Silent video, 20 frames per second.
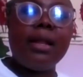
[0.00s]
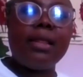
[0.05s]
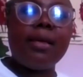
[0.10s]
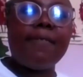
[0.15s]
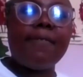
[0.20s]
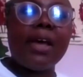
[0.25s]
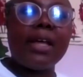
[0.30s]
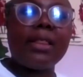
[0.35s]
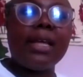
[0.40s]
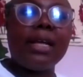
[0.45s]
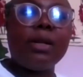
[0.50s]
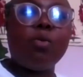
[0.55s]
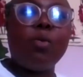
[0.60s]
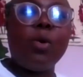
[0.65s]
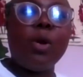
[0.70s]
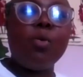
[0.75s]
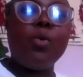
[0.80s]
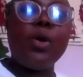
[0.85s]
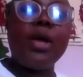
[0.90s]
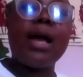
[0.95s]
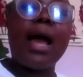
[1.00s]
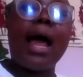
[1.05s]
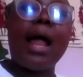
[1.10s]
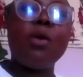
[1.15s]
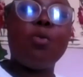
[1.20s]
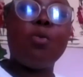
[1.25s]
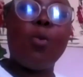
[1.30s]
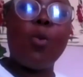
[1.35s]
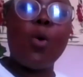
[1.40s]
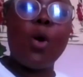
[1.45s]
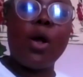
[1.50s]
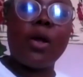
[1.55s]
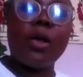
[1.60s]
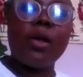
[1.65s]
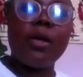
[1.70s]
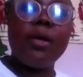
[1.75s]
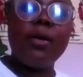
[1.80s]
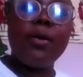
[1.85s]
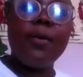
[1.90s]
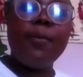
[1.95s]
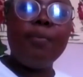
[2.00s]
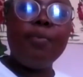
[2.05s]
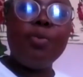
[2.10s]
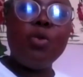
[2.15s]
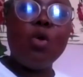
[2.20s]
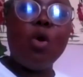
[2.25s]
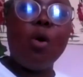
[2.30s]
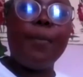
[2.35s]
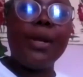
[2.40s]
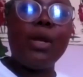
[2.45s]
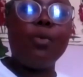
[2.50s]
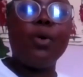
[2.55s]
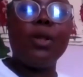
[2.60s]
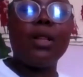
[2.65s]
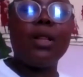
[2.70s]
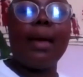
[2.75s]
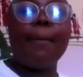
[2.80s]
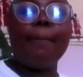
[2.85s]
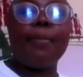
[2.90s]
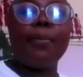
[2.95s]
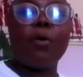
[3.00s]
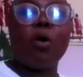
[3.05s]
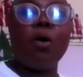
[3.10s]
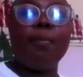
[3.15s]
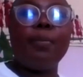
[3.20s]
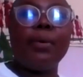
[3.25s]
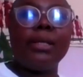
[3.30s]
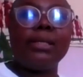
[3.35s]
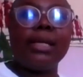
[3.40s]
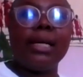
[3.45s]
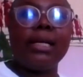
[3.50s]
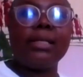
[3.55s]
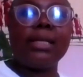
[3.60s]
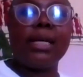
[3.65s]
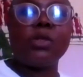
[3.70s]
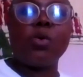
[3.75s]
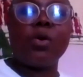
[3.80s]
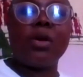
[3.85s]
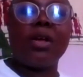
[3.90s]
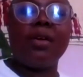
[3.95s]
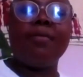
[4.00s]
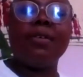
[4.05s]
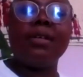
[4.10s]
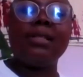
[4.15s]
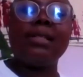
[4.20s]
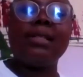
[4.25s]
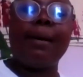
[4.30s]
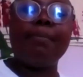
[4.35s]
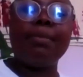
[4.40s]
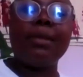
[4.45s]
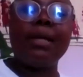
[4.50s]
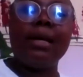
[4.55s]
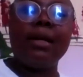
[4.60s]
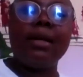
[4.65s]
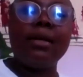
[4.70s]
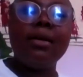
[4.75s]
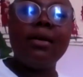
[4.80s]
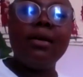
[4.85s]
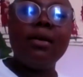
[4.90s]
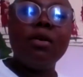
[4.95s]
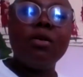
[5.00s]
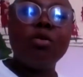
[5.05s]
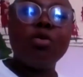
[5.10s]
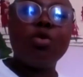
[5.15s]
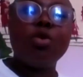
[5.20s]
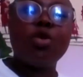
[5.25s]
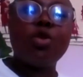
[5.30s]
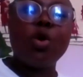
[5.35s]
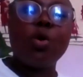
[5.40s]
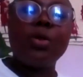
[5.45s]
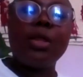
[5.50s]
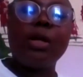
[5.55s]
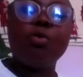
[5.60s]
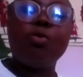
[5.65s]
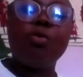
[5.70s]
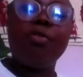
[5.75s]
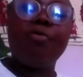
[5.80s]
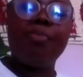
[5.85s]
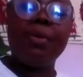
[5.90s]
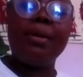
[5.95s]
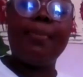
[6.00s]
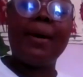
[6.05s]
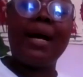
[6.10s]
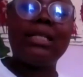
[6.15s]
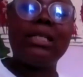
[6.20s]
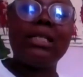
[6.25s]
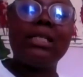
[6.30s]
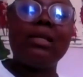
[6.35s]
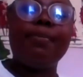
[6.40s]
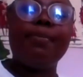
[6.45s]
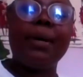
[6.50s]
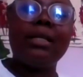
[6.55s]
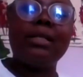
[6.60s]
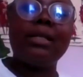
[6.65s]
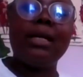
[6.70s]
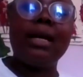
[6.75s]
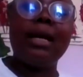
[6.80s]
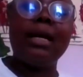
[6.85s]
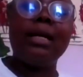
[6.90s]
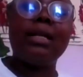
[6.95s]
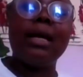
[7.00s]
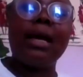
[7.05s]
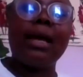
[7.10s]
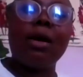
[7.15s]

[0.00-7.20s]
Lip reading: the fact that when we can't work, nobody will compensate us or give us something to show that we've been participating in the